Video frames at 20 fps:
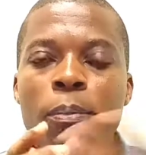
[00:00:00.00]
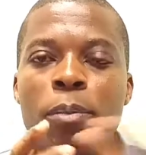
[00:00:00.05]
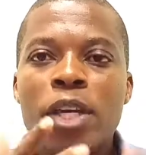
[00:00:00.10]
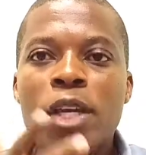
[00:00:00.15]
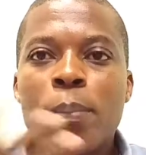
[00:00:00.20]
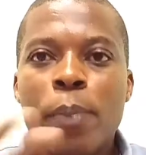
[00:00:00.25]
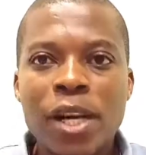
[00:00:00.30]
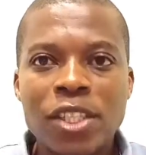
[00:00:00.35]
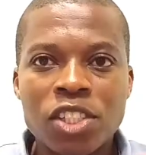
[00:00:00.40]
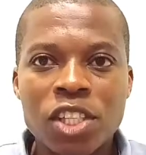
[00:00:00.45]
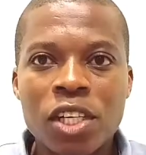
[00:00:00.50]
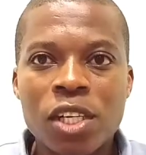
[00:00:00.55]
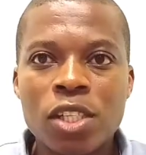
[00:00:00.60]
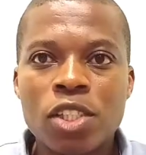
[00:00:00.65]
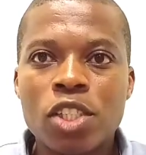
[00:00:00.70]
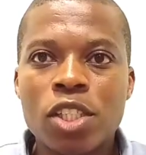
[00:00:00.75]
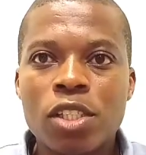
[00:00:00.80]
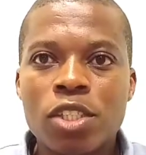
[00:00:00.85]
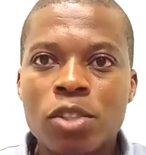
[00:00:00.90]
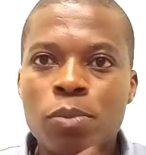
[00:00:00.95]
big
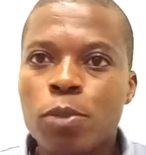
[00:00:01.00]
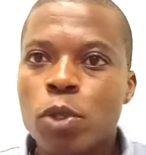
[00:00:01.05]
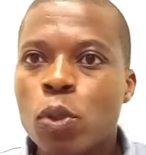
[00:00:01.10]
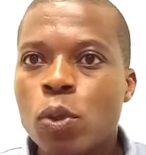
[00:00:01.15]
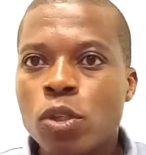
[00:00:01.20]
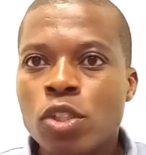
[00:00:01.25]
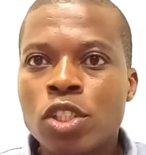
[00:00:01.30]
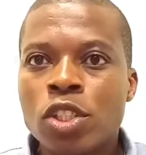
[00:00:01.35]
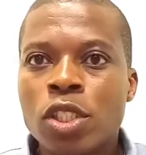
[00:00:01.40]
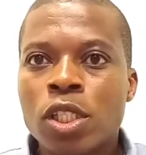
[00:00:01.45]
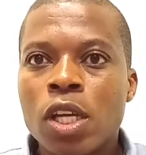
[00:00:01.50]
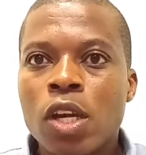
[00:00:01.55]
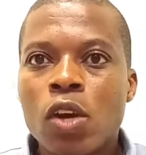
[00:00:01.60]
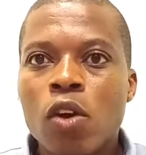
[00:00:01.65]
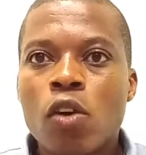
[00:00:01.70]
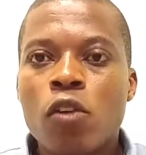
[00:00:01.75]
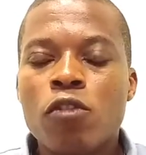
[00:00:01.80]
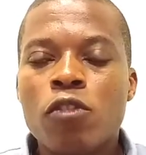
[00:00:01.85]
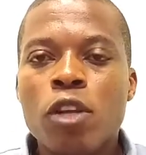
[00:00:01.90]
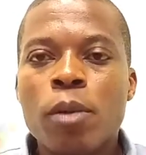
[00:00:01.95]
percentage is because
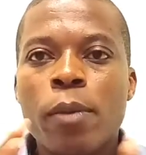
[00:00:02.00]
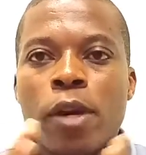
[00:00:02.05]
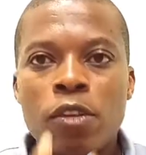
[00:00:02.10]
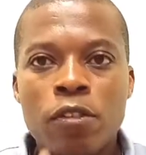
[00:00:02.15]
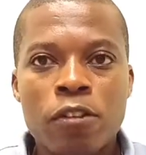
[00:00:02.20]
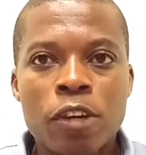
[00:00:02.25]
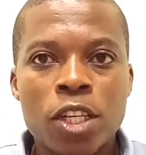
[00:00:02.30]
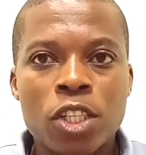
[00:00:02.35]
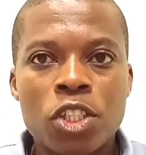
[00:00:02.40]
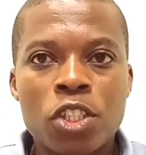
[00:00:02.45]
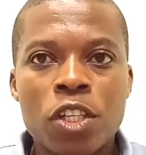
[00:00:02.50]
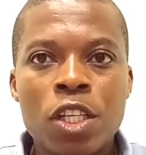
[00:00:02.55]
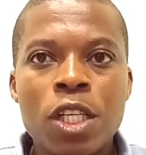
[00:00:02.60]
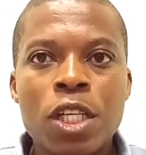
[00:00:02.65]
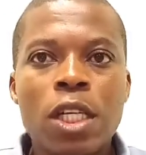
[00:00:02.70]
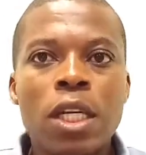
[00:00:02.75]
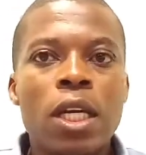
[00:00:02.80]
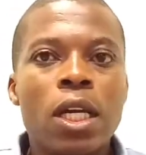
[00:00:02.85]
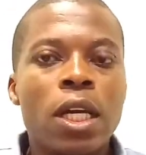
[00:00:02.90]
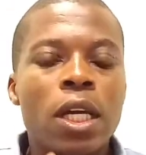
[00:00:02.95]
of the
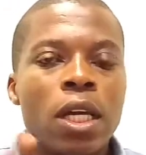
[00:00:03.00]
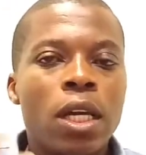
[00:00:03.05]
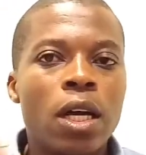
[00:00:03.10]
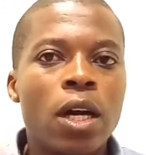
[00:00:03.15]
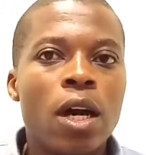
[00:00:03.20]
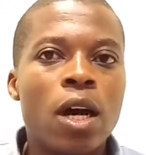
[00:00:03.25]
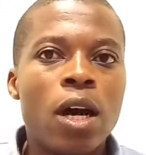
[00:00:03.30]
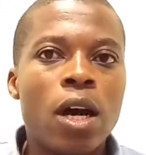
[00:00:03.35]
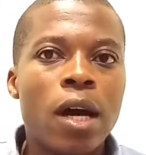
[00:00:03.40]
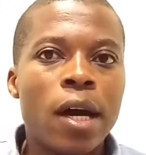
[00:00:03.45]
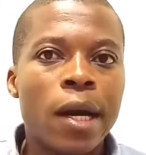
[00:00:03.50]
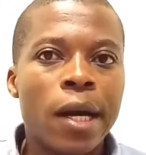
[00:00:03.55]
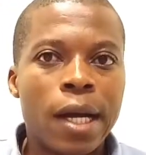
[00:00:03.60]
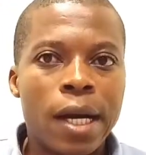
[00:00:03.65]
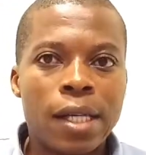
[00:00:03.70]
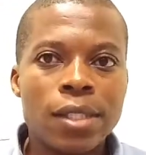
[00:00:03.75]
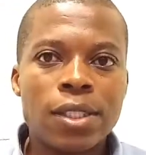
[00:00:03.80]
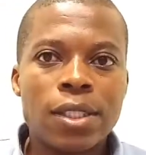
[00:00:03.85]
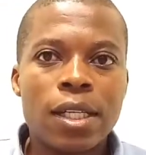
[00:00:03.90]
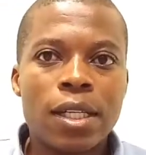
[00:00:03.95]
manufacturing
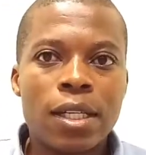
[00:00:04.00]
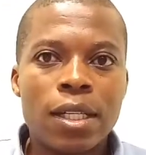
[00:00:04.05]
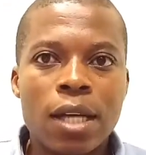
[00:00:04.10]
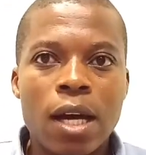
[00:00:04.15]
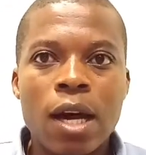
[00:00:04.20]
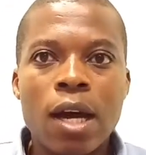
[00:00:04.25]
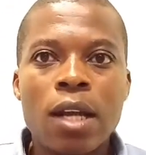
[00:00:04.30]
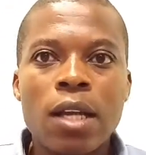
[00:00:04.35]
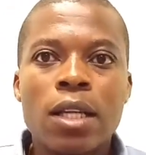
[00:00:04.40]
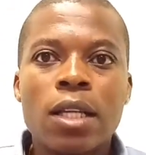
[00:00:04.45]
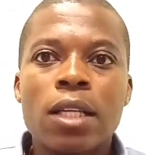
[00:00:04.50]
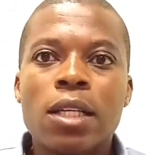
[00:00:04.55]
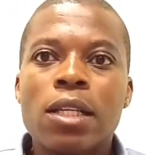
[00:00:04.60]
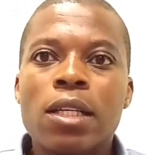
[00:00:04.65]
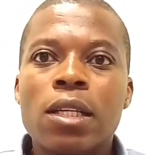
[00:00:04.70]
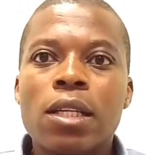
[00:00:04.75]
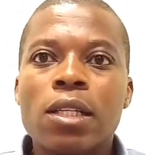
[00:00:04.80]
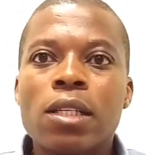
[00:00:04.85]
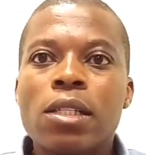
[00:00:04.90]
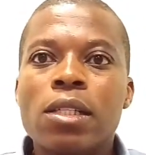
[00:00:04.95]
cars that are
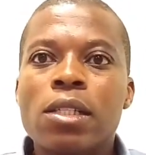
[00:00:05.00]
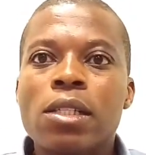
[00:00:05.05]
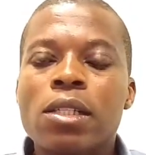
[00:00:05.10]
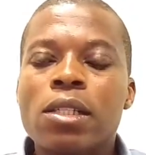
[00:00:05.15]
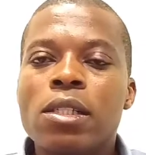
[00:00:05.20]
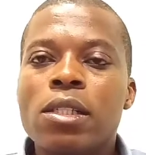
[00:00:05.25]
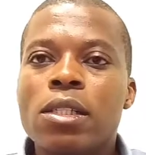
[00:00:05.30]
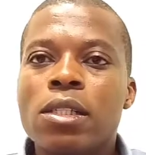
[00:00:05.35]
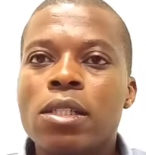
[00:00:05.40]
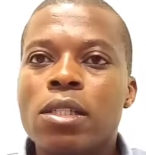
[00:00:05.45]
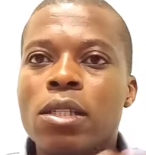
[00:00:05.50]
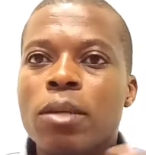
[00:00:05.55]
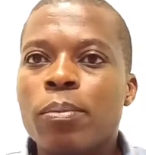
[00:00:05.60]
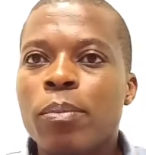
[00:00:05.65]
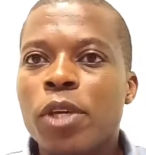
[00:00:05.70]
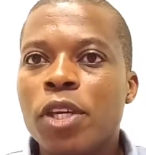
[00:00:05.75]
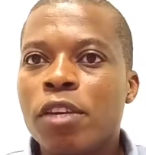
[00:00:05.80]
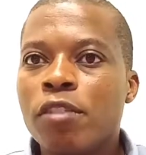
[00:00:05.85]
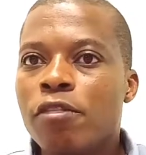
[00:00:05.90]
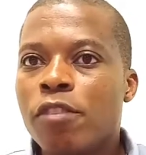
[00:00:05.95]

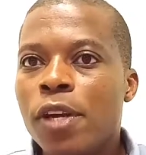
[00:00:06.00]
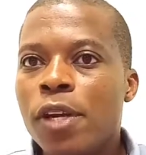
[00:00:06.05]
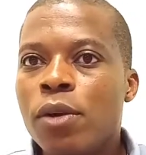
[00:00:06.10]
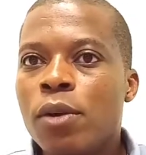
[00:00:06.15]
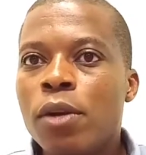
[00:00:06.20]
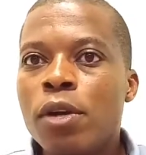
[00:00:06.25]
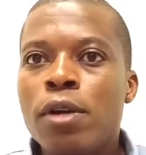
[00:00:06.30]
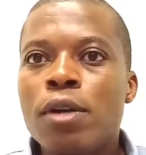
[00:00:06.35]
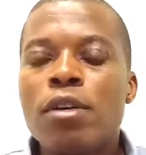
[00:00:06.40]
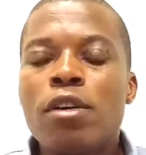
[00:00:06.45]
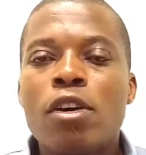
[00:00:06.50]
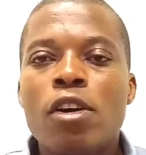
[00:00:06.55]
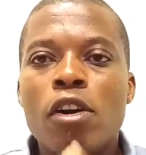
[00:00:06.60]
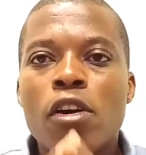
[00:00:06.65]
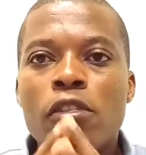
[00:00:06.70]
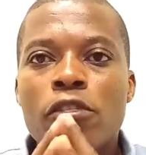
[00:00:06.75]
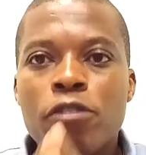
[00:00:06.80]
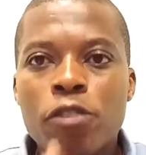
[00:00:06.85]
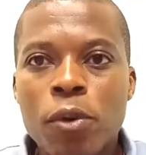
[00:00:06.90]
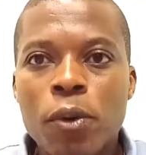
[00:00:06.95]
being fed on
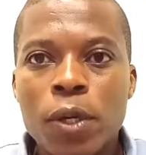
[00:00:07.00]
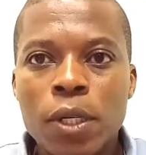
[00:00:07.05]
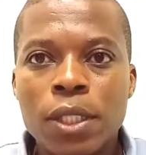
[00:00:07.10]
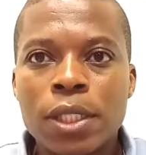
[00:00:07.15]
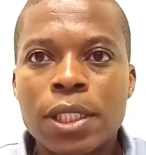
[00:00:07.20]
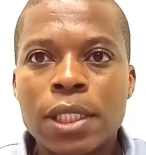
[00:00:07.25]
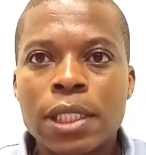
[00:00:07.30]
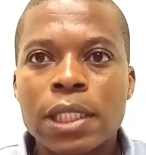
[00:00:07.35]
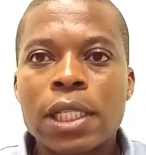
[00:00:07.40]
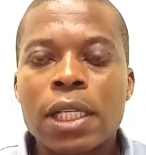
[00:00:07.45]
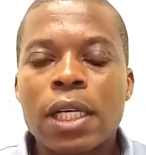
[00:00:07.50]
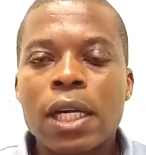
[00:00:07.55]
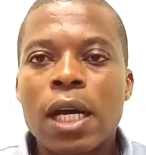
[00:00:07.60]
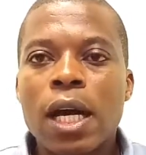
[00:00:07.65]
fuels.